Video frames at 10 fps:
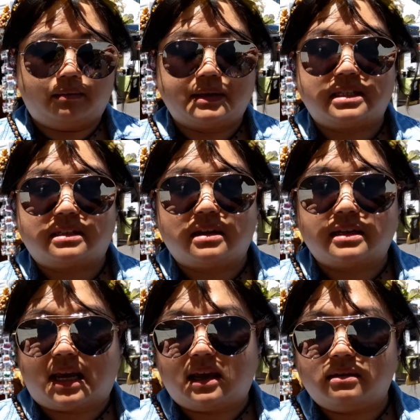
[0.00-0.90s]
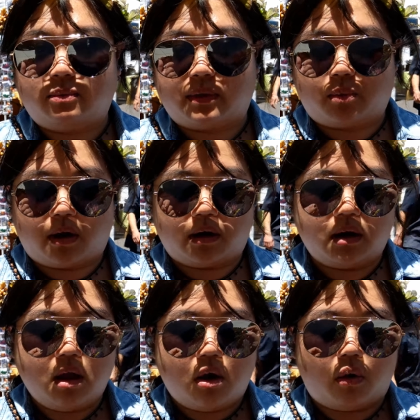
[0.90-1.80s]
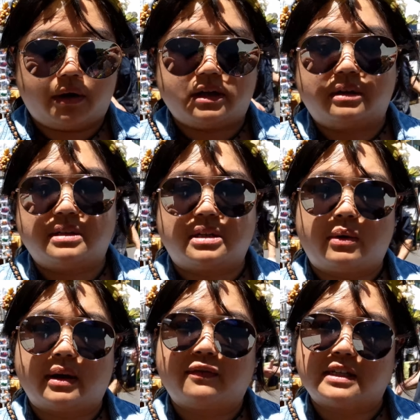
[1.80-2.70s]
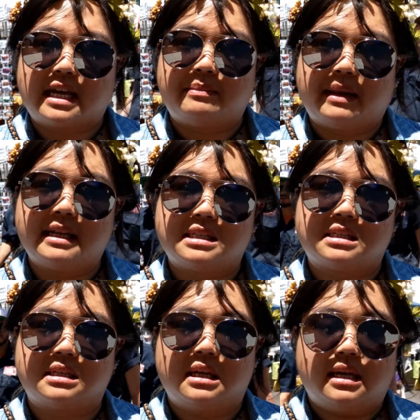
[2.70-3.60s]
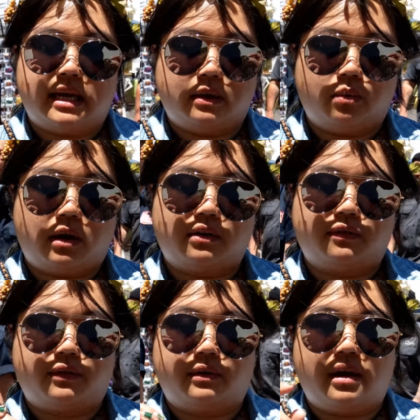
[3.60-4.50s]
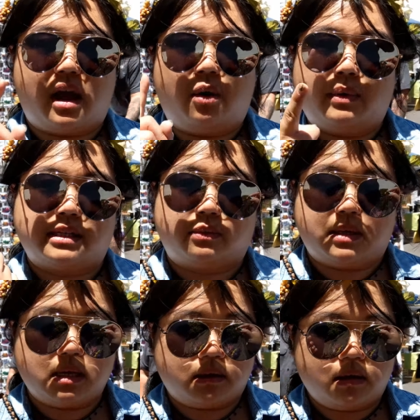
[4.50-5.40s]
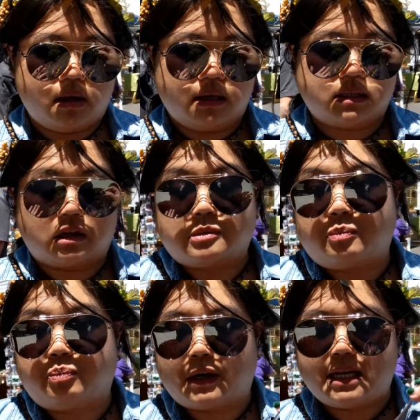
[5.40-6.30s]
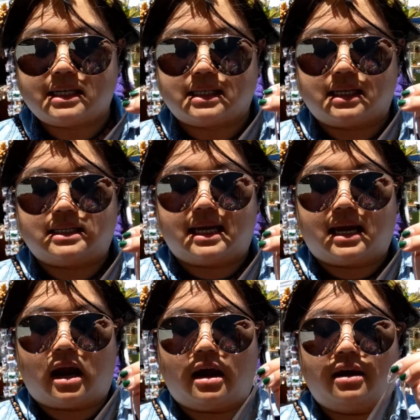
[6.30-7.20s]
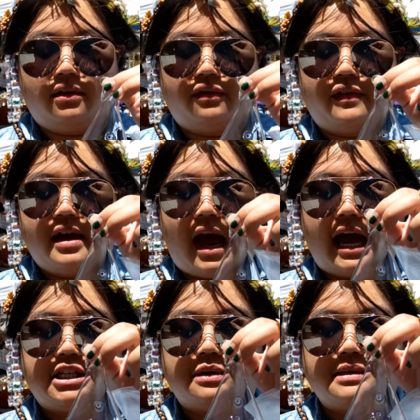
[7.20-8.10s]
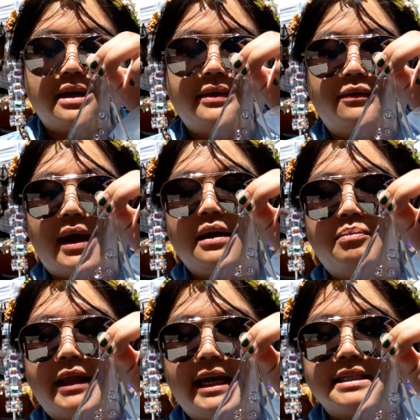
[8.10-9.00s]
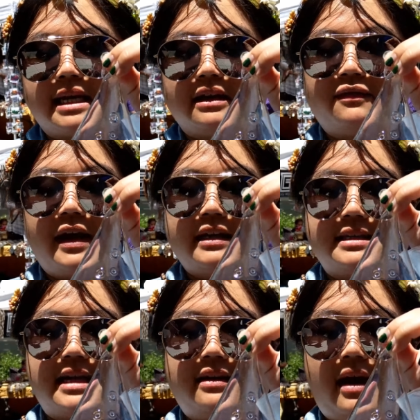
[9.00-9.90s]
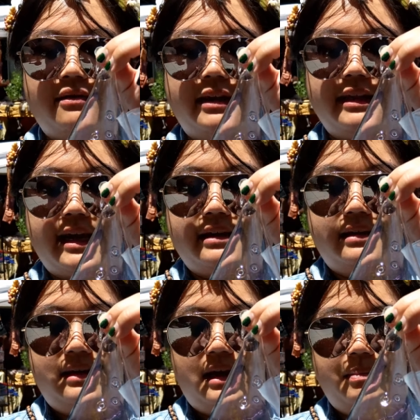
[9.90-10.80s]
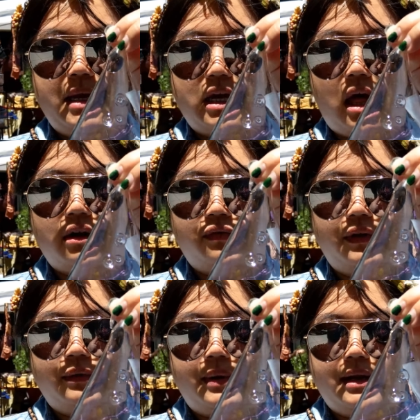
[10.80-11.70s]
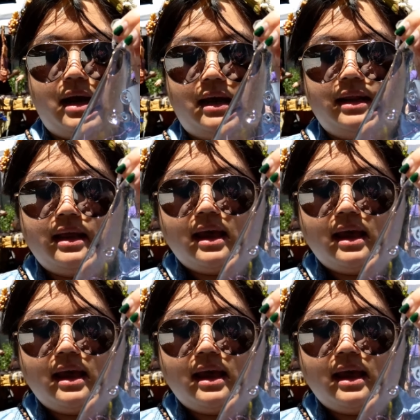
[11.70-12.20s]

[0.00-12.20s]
once a day with water, or you can soak it for 10 minutes in water for once a week. So it's pretty easy to take care of. I chose the only red plant I could find because I really like it being colorful and whatnot,